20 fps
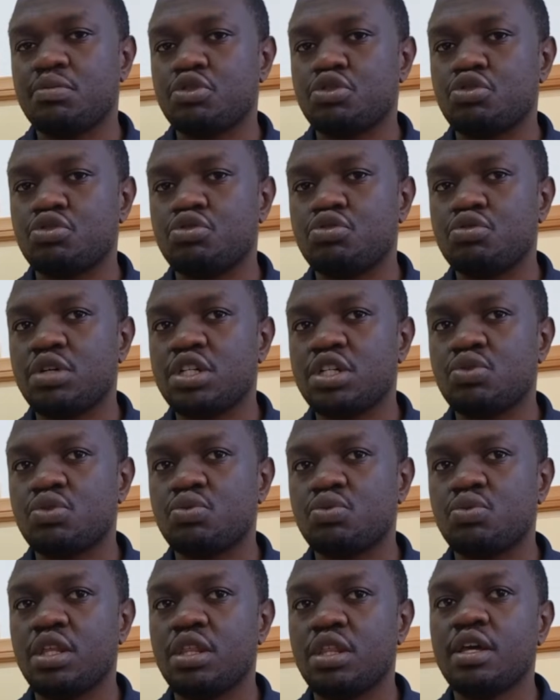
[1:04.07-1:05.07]
to do it
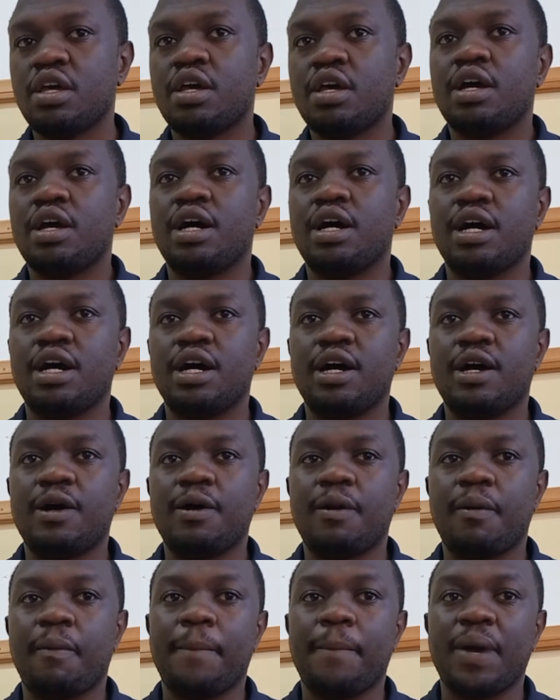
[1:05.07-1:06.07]
with
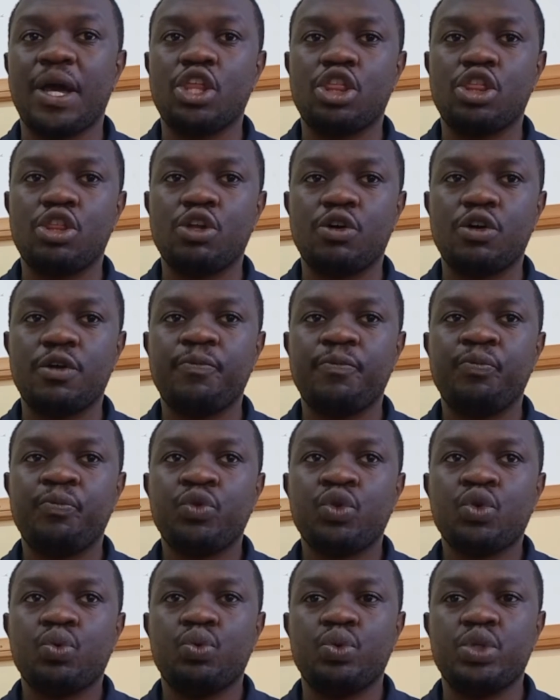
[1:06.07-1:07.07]
Python,
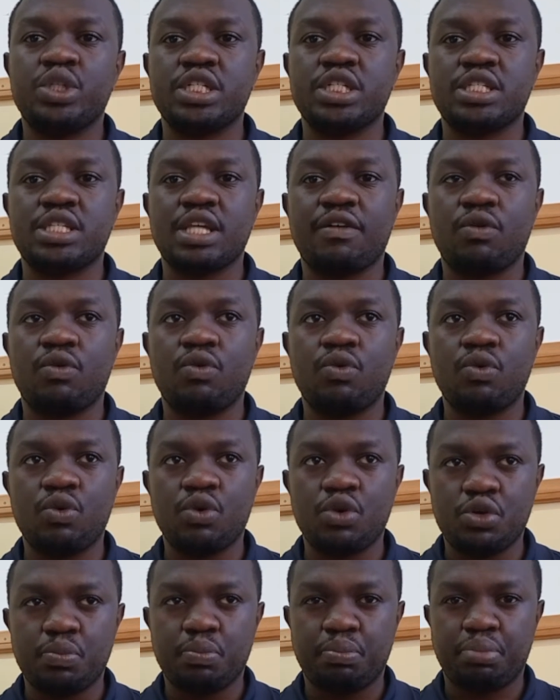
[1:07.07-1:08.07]
which is a
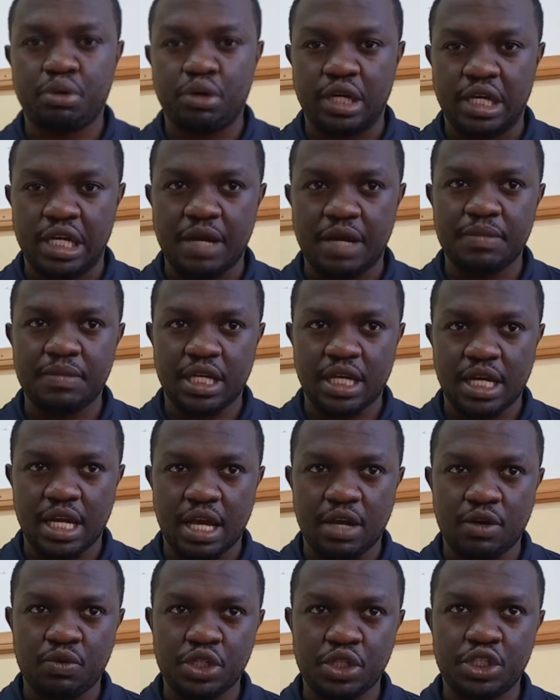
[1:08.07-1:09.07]
good programming
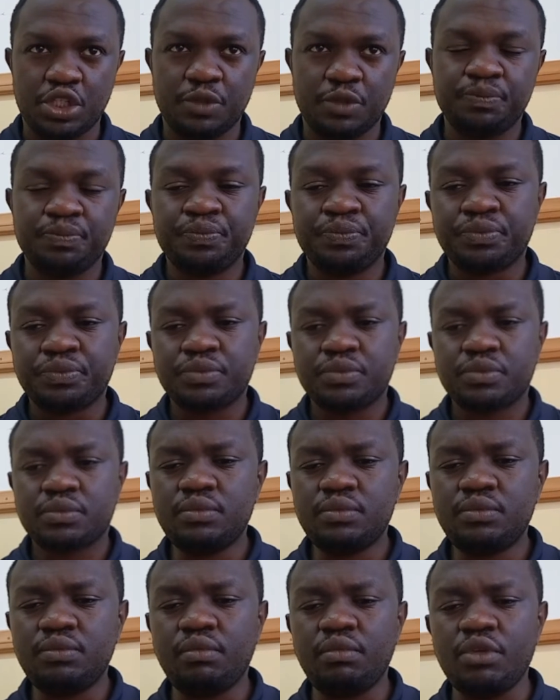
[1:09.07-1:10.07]
language.
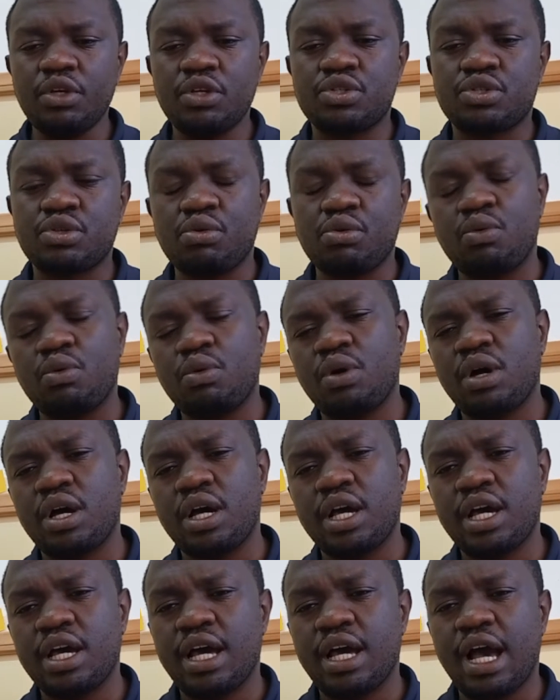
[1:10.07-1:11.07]
So,
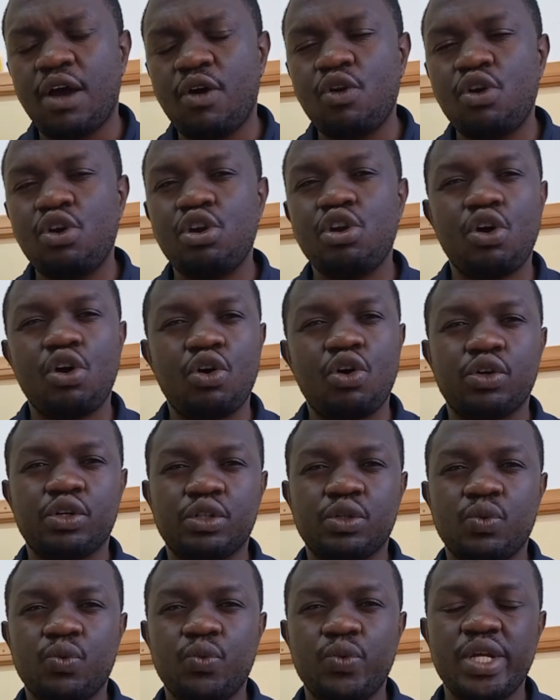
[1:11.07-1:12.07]
how
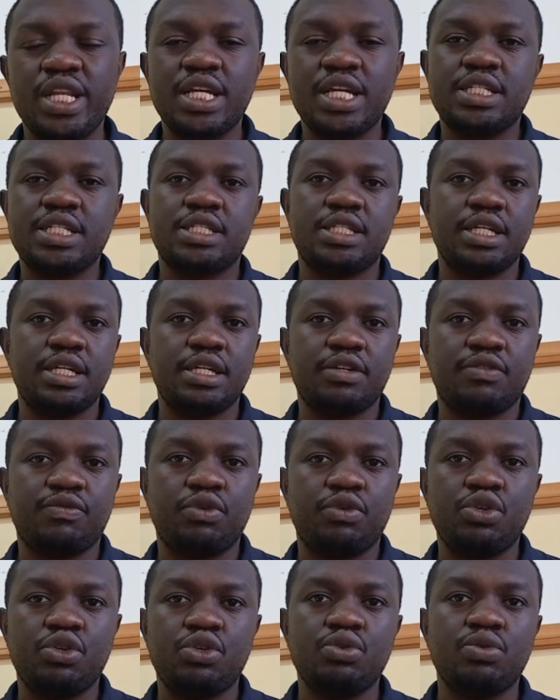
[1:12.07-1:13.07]
long will it take
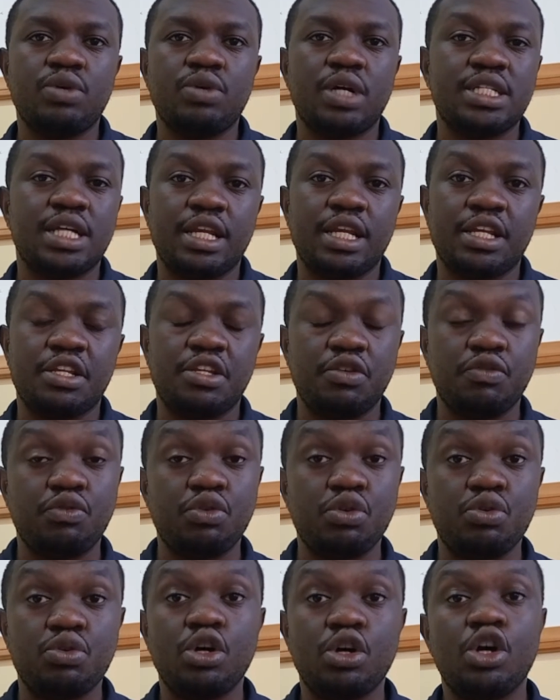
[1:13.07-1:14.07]
for you as an
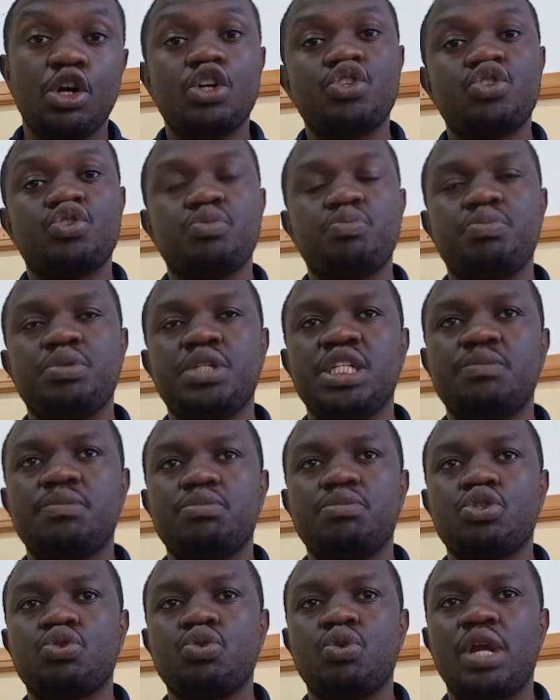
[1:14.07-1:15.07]
individual to be
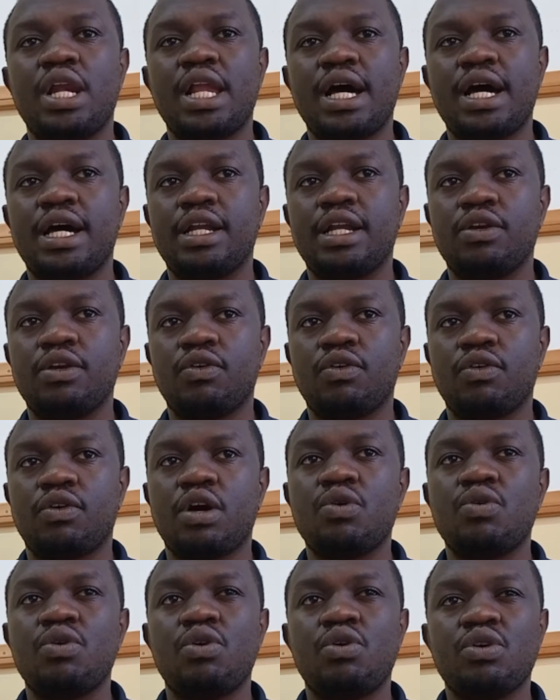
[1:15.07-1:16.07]
able to learn, or
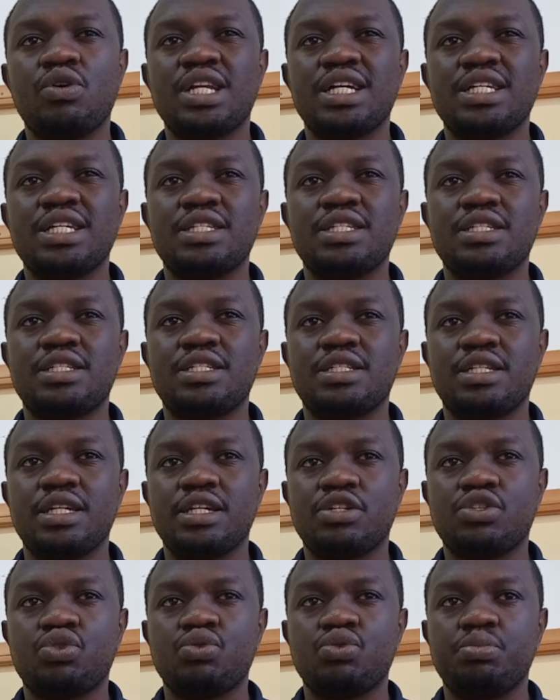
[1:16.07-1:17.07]
how long does it
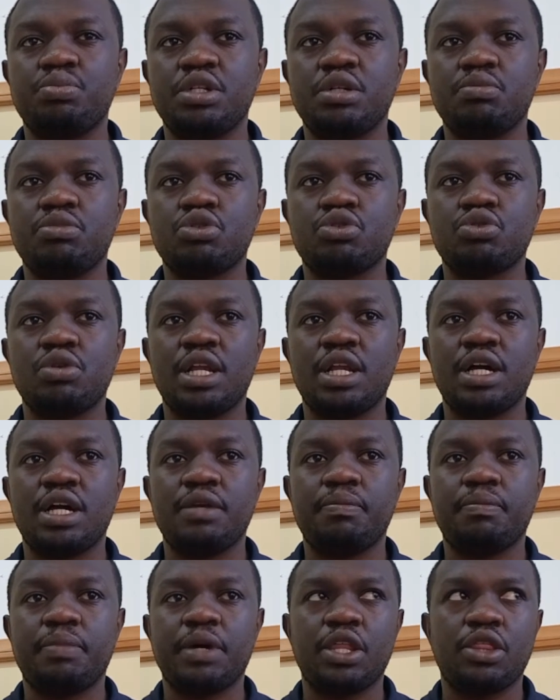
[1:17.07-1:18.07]
take to be able to
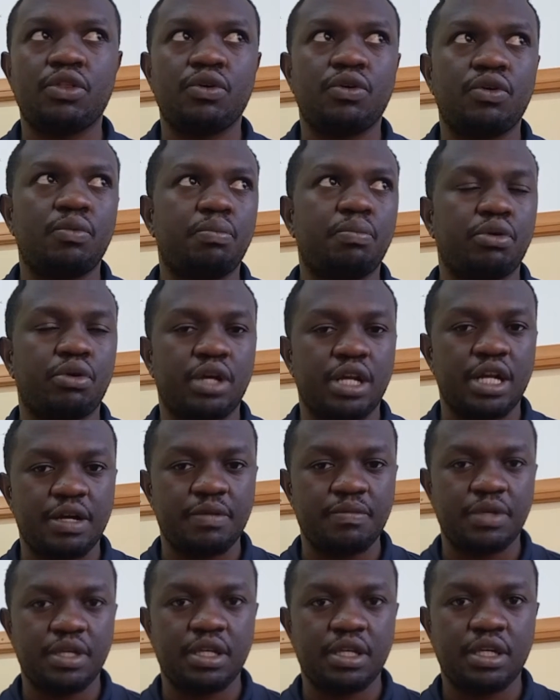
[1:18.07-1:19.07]
learn Python programming?